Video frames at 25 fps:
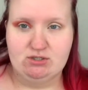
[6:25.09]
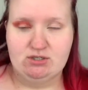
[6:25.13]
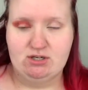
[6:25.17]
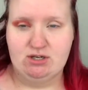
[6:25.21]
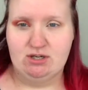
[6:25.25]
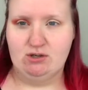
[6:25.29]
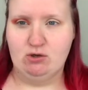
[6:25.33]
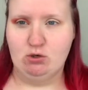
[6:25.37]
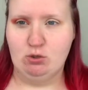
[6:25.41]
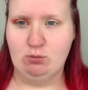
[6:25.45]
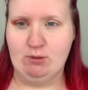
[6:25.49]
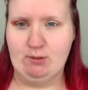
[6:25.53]
and I
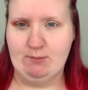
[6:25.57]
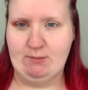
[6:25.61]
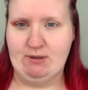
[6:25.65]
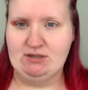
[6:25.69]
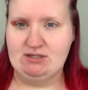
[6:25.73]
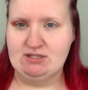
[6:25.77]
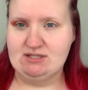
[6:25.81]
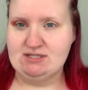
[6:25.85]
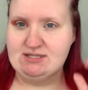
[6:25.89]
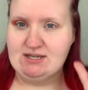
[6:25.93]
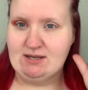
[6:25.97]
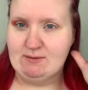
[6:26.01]
hope I'm at
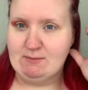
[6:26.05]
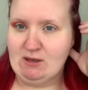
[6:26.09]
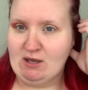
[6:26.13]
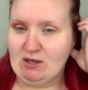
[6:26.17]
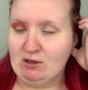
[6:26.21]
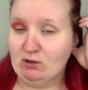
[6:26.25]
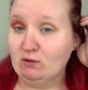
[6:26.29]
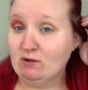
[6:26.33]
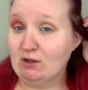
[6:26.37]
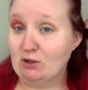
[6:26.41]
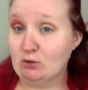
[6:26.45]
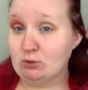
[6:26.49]
the same
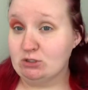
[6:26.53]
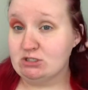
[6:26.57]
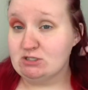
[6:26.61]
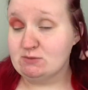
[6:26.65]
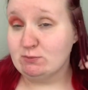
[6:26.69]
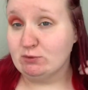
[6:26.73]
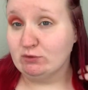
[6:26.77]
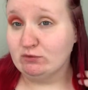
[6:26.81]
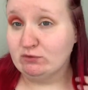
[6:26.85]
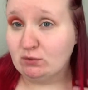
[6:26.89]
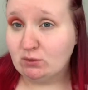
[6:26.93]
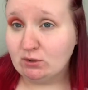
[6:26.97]
angle I was
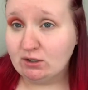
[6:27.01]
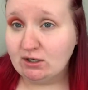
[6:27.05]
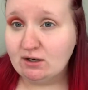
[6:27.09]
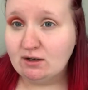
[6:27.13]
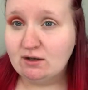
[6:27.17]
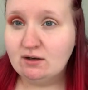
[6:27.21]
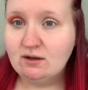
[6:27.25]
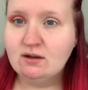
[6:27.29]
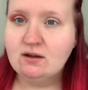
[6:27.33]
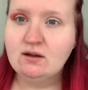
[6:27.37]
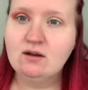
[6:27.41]
before.